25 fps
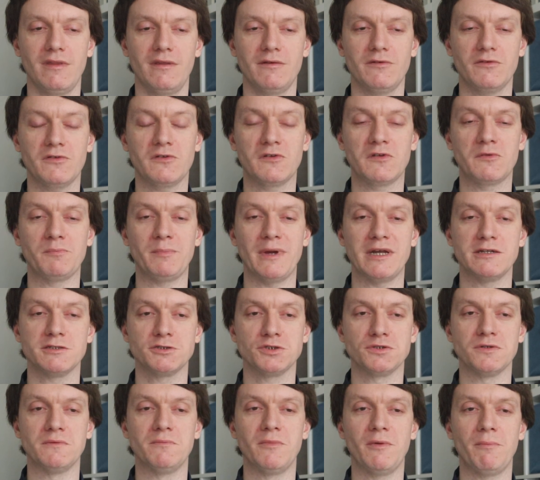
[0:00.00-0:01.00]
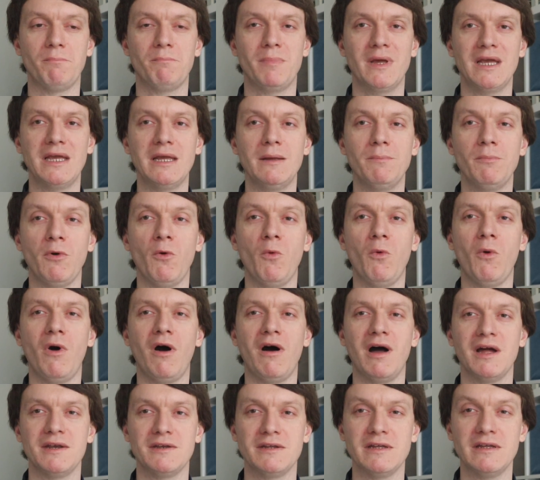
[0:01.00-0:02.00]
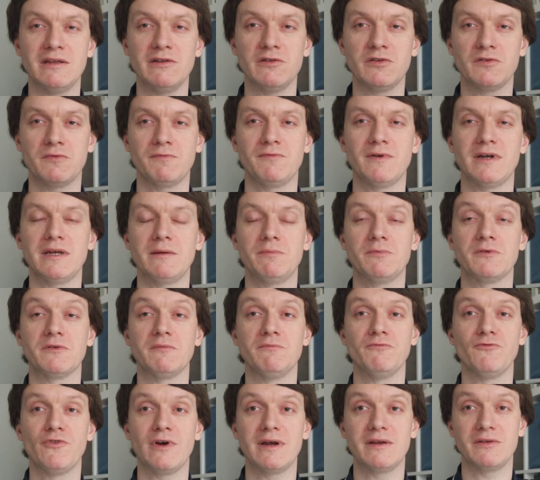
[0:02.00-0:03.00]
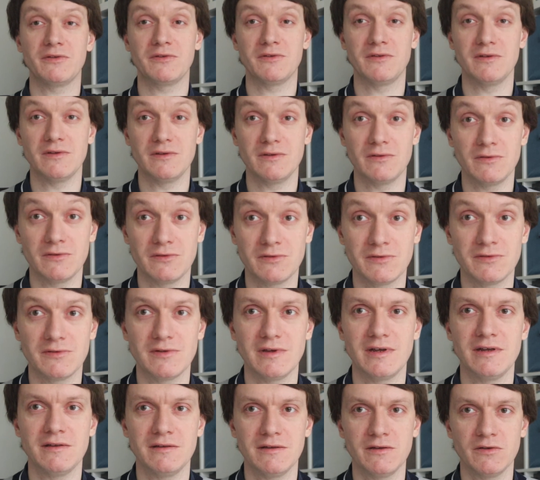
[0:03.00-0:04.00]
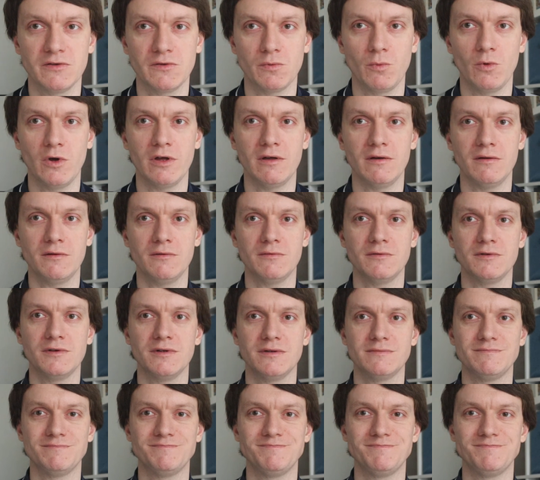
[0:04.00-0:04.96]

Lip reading: spectrum of people, ideas, faiths and races in this world.